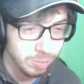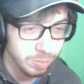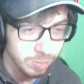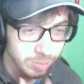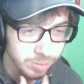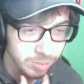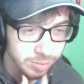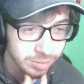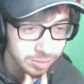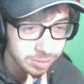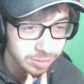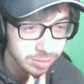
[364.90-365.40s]

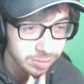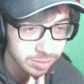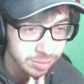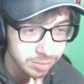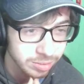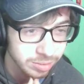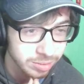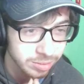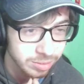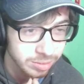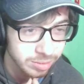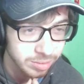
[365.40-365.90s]

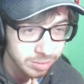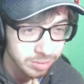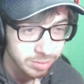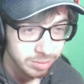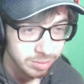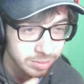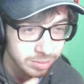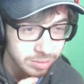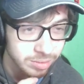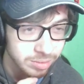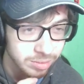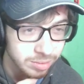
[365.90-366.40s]

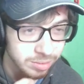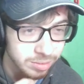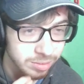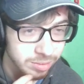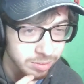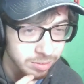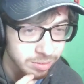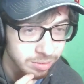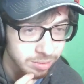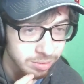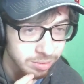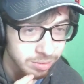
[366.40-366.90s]

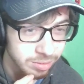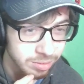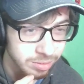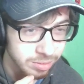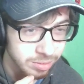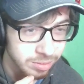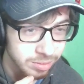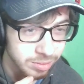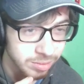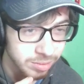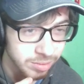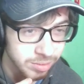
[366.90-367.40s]

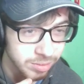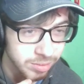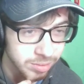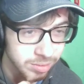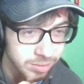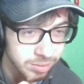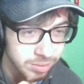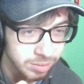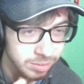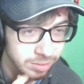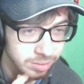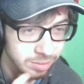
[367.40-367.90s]

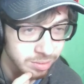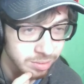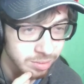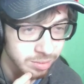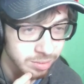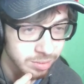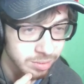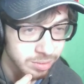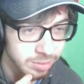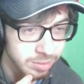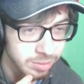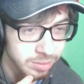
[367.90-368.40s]

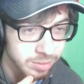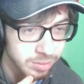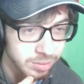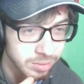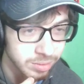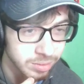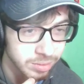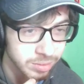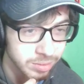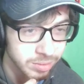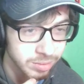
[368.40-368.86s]
No words are spoken by the person on screen.